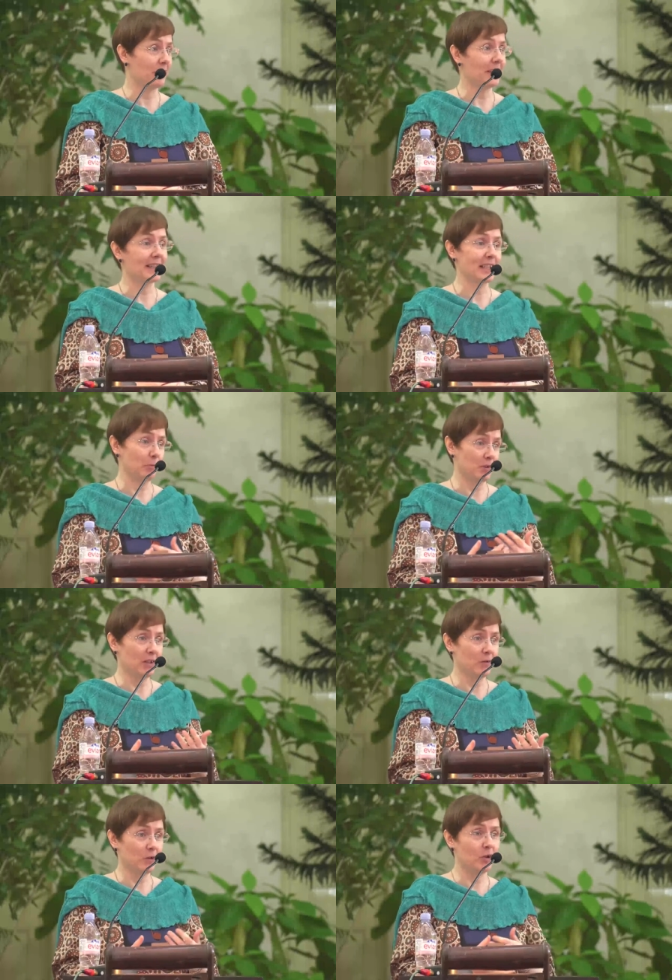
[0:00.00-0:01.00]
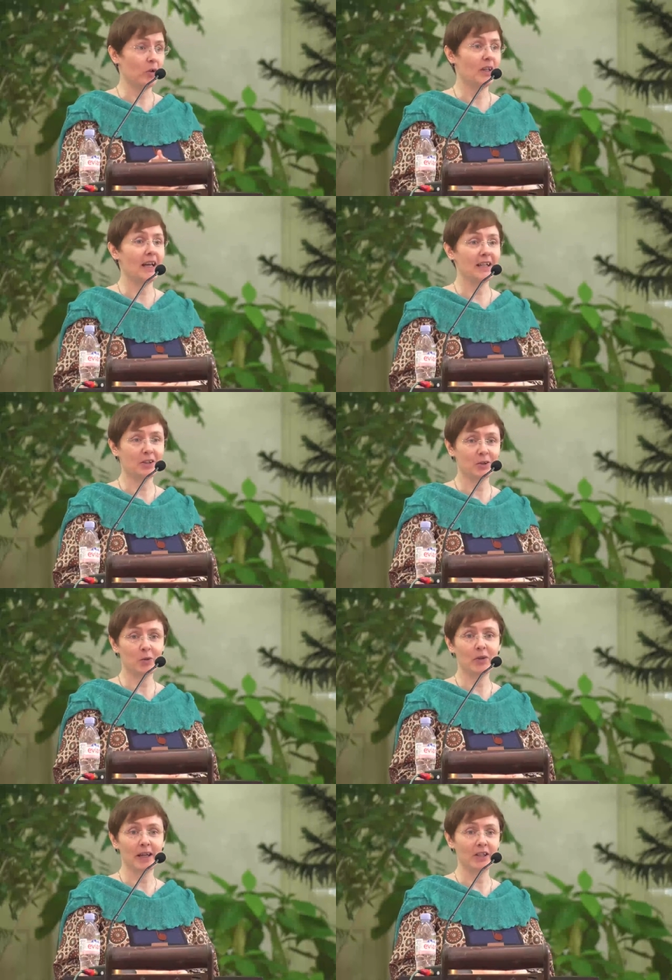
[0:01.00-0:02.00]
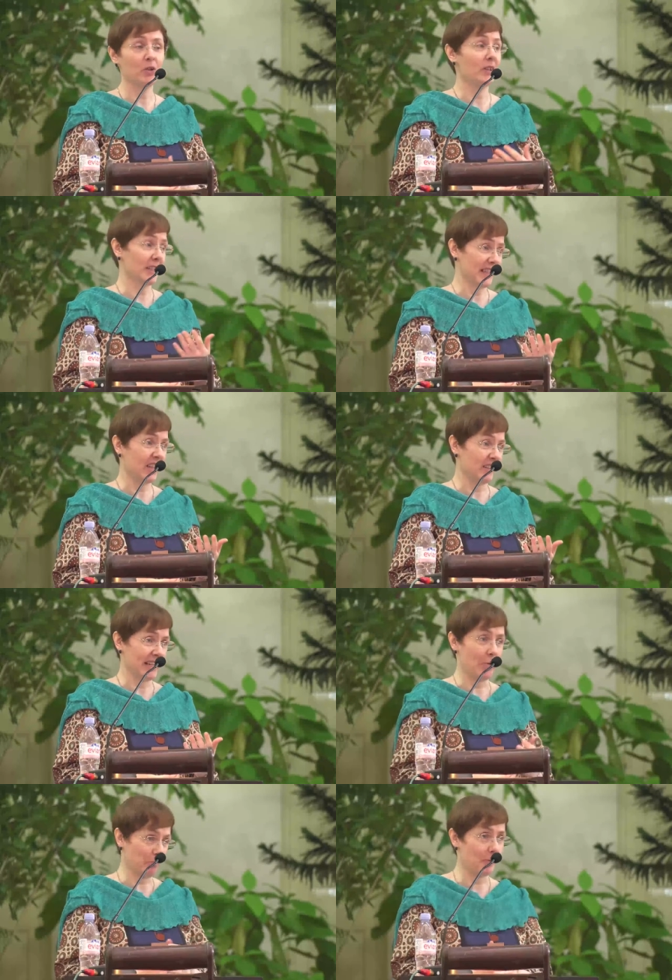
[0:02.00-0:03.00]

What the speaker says: except if you don't like to do that, you can take a nap.